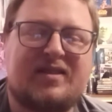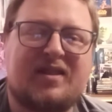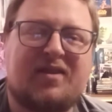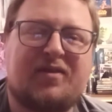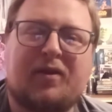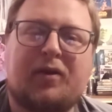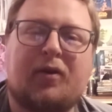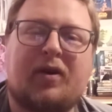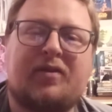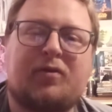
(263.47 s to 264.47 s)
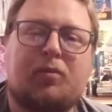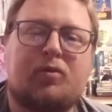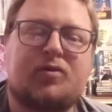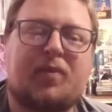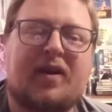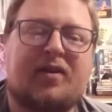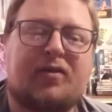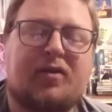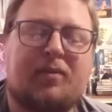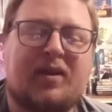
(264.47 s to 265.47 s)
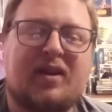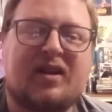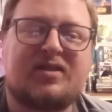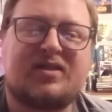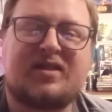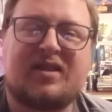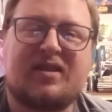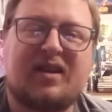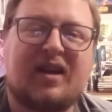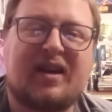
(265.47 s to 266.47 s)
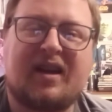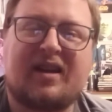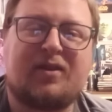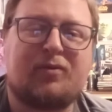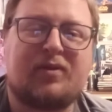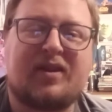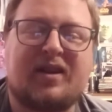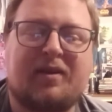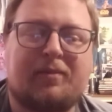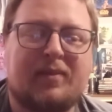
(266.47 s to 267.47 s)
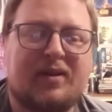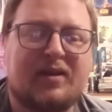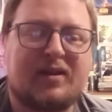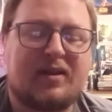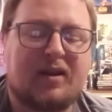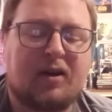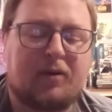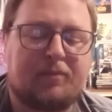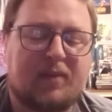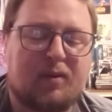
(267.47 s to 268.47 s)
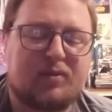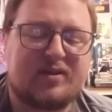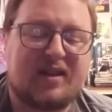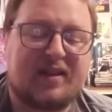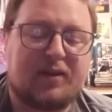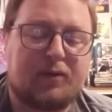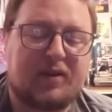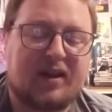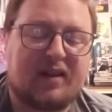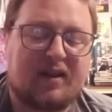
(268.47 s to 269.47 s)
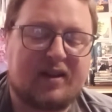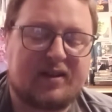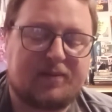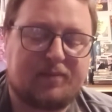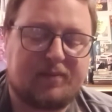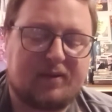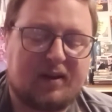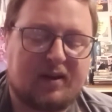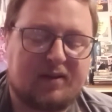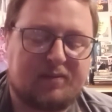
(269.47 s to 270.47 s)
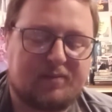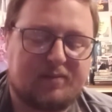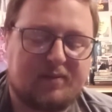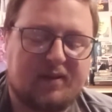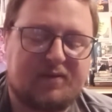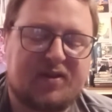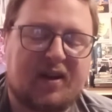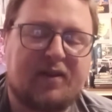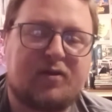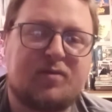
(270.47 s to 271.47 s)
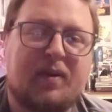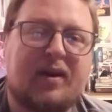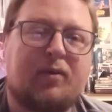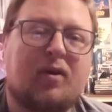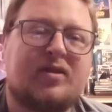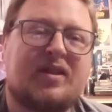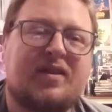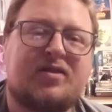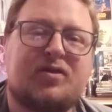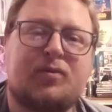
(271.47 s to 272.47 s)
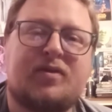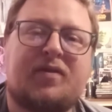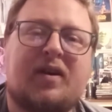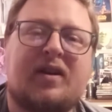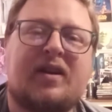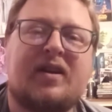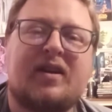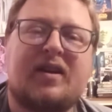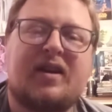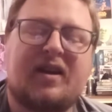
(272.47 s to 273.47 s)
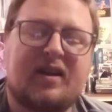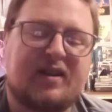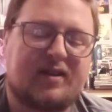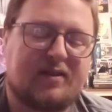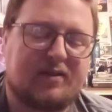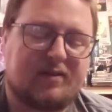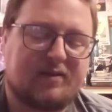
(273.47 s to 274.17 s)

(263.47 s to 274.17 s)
not very great for Bruce Banner to me. I don't dig him. I will say though that I liked Liv Tyler as Betty Ross. I thought she was fine. And